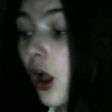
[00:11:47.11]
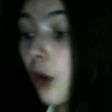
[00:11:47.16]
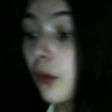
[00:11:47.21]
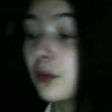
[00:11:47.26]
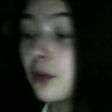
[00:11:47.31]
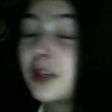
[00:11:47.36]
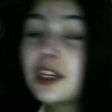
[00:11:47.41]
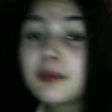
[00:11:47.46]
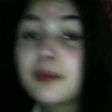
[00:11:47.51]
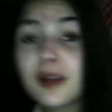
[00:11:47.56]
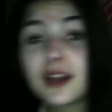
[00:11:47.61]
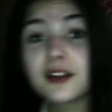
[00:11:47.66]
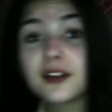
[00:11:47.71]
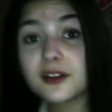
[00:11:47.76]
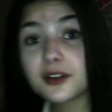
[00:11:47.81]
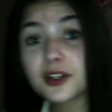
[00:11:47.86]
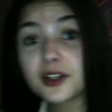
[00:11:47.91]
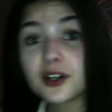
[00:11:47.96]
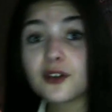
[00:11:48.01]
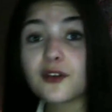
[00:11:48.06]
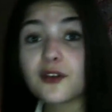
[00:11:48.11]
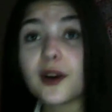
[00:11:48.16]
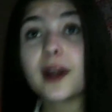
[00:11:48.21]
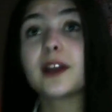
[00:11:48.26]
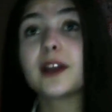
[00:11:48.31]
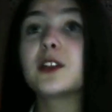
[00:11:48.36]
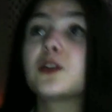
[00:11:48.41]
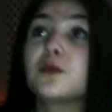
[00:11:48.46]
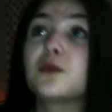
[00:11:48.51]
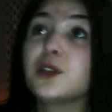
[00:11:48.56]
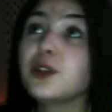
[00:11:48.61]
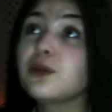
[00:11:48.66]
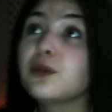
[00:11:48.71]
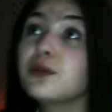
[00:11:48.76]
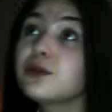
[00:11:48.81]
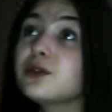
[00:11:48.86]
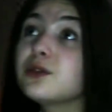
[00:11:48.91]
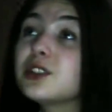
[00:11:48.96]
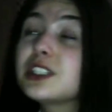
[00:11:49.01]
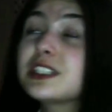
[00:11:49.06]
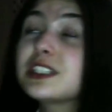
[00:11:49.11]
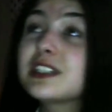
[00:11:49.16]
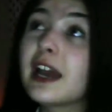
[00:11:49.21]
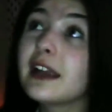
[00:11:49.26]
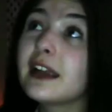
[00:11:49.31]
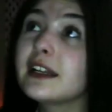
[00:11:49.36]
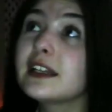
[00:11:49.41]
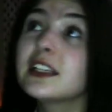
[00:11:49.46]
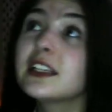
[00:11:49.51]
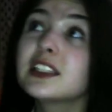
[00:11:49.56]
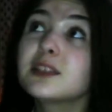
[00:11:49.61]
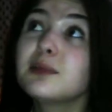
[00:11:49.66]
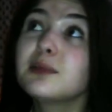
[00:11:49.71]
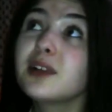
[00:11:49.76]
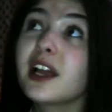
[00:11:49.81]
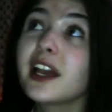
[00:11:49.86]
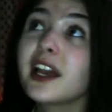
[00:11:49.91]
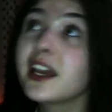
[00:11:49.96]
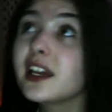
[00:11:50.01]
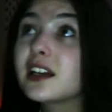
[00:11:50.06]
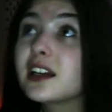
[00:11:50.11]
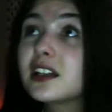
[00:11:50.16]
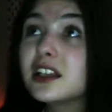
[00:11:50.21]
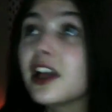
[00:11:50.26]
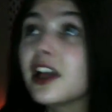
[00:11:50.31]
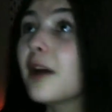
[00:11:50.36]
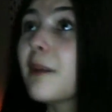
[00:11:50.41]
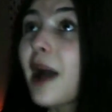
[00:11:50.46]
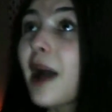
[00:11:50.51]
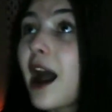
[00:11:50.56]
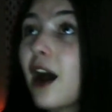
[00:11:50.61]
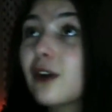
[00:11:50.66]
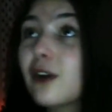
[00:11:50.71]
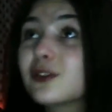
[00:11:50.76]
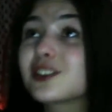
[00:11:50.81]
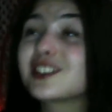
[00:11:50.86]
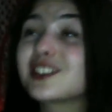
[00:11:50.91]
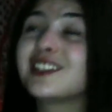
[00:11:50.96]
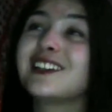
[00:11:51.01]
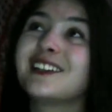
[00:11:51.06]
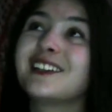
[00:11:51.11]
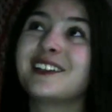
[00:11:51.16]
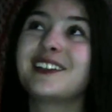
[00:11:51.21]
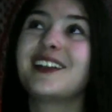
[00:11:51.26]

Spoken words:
Well, me and my little girlfriends, we decided to play Clubhouse.